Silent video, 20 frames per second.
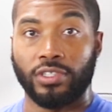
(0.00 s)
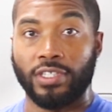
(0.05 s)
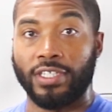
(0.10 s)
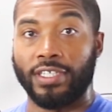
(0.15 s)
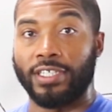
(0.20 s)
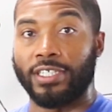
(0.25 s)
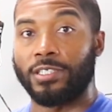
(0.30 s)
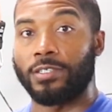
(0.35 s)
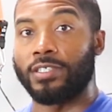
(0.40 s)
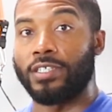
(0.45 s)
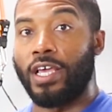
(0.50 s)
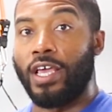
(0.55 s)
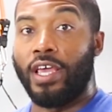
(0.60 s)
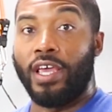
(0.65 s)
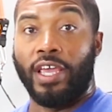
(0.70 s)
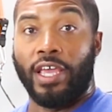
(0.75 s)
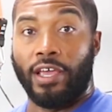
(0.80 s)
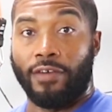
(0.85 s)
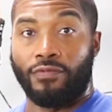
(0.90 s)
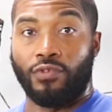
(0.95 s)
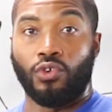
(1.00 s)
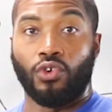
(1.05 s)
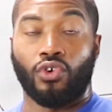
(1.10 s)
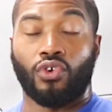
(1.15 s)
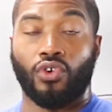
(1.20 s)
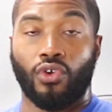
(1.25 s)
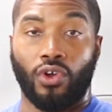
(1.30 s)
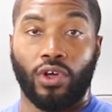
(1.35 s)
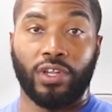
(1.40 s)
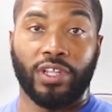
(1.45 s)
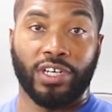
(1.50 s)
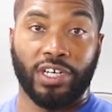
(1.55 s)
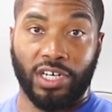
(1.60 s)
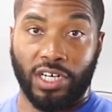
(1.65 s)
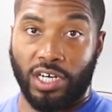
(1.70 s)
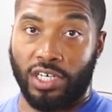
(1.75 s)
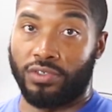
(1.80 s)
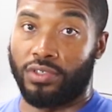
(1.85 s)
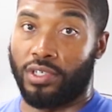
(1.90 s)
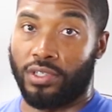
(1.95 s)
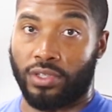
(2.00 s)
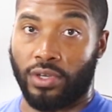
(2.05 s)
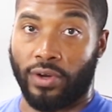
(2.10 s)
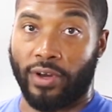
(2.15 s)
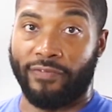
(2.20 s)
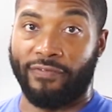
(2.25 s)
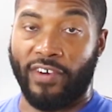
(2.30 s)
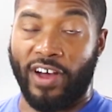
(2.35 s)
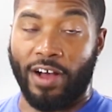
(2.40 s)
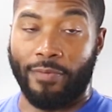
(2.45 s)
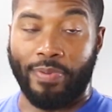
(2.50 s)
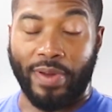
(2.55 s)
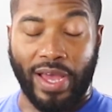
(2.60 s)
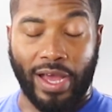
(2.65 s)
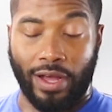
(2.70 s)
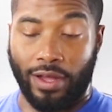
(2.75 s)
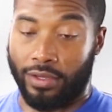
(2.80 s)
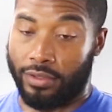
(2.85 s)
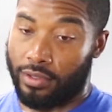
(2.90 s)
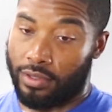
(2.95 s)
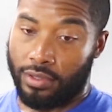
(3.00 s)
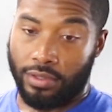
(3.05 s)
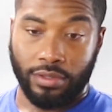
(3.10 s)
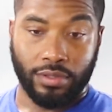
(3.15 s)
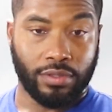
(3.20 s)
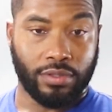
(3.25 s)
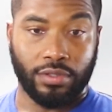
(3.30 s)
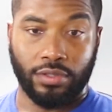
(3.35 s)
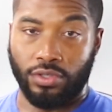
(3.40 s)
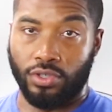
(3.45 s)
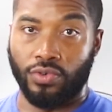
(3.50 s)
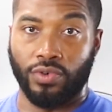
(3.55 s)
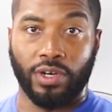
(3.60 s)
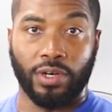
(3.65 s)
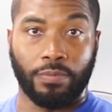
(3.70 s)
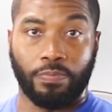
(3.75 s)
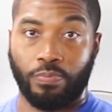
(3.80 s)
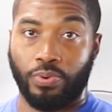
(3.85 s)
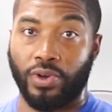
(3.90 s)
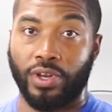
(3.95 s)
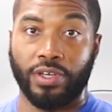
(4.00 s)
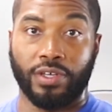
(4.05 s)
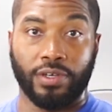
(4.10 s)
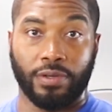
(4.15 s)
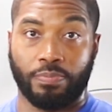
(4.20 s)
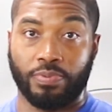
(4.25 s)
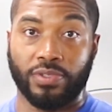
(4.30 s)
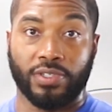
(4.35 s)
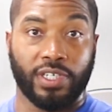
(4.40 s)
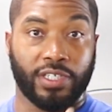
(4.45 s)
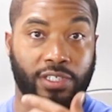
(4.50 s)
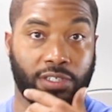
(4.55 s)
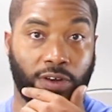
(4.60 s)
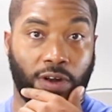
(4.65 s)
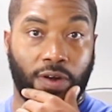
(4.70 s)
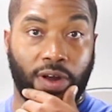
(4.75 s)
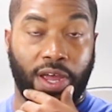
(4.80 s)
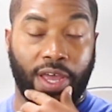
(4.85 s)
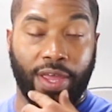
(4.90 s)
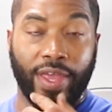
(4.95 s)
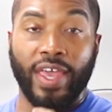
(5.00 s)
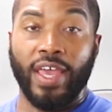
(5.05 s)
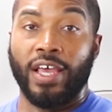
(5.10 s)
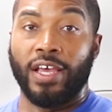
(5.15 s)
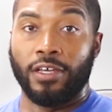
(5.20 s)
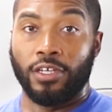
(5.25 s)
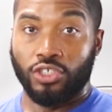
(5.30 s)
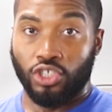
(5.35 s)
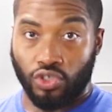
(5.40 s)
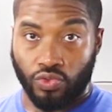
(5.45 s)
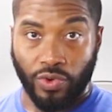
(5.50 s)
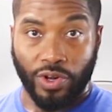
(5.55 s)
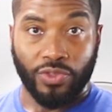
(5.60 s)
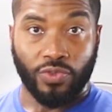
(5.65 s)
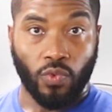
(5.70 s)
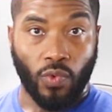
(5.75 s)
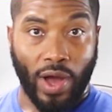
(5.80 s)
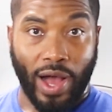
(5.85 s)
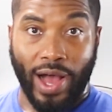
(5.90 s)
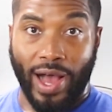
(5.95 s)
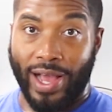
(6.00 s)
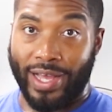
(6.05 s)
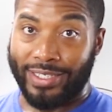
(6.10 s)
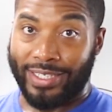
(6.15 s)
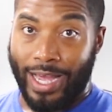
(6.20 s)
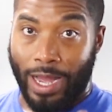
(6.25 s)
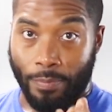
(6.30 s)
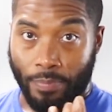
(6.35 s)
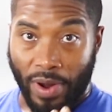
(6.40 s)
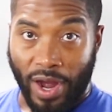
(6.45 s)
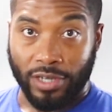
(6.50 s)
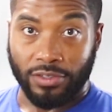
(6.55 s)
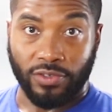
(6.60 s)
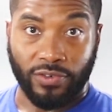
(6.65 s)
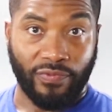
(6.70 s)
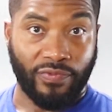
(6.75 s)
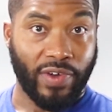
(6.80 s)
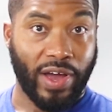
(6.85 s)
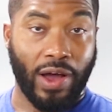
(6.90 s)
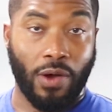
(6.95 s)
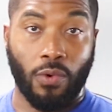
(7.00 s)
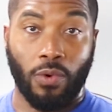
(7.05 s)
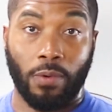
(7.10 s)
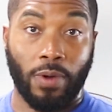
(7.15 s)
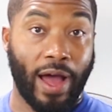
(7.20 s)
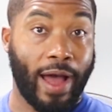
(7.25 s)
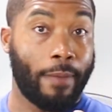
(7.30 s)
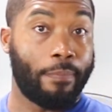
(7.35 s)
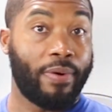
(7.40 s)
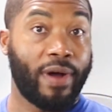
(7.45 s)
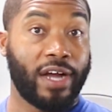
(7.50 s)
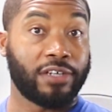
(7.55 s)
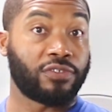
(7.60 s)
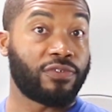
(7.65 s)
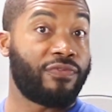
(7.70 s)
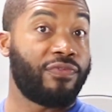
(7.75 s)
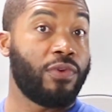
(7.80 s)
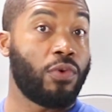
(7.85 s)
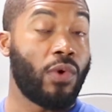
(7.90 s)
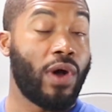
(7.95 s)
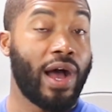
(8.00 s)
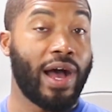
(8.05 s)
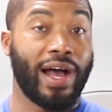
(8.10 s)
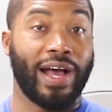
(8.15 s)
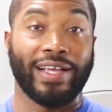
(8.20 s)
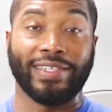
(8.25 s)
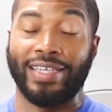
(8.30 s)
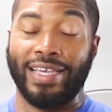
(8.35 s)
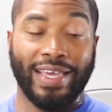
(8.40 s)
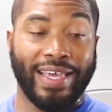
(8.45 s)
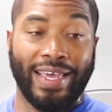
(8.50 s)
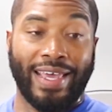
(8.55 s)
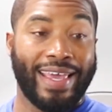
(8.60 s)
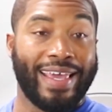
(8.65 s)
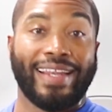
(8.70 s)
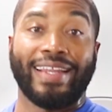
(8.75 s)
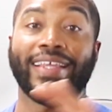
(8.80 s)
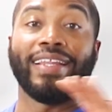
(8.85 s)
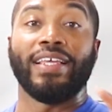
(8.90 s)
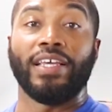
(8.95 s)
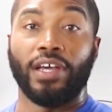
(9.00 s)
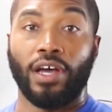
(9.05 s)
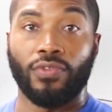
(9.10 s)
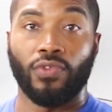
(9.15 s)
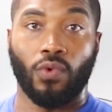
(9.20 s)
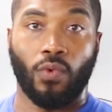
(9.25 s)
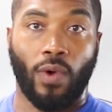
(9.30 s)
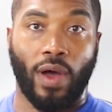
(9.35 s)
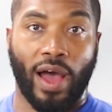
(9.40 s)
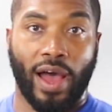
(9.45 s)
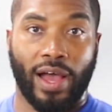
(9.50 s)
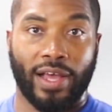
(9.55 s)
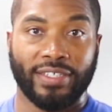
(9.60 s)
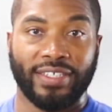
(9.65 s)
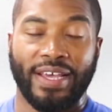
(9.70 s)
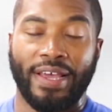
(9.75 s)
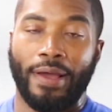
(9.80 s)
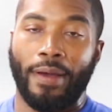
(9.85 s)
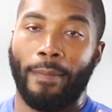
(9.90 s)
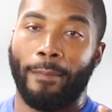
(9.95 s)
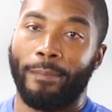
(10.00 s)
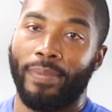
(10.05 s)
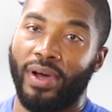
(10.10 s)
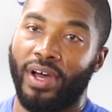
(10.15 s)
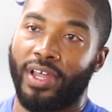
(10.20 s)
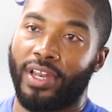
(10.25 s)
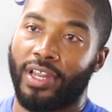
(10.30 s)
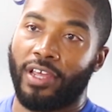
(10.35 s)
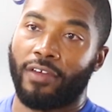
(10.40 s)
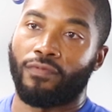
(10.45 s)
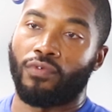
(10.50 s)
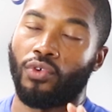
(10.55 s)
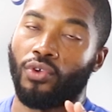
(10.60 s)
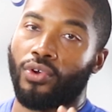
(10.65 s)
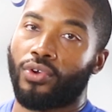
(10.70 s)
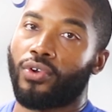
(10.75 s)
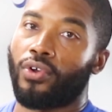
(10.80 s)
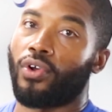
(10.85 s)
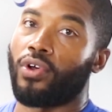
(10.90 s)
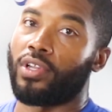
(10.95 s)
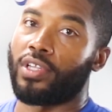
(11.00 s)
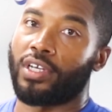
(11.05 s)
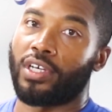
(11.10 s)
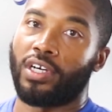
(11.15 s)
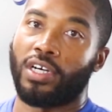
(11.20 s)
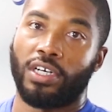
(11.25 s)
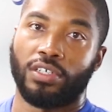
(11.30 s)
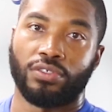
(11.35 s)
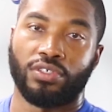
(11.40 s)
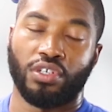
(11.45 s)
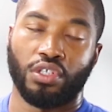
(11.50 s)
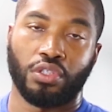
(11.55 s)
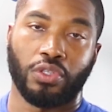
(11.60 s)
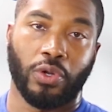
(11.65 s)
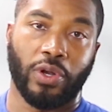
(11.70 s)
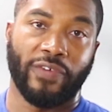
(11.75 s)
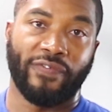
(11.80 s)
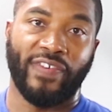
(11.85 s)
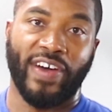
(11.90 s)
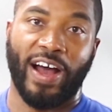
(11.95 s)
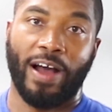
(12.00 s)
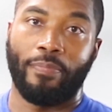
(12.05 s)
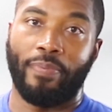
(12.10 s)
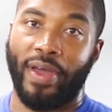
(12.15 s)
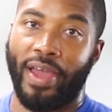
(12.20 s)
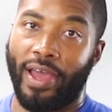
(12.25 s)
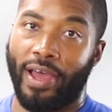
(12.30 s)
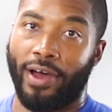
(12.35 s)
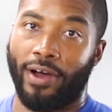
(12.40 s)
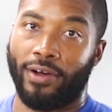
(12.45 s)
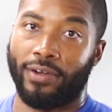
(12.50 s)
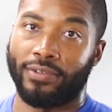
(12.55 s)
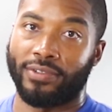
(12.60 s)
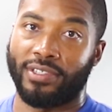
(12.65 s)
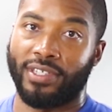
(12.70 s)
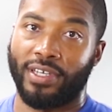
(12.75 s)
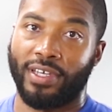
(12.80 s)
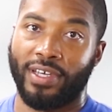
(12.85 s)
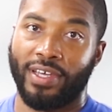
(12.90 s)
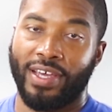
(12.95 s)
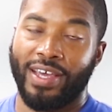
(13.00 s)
to this. If you're curling 135 pounds, you're in a pretty good position, all right? Strength-wise, hypertrophy-wise, and any otherwise. But if you're curling 135 pounds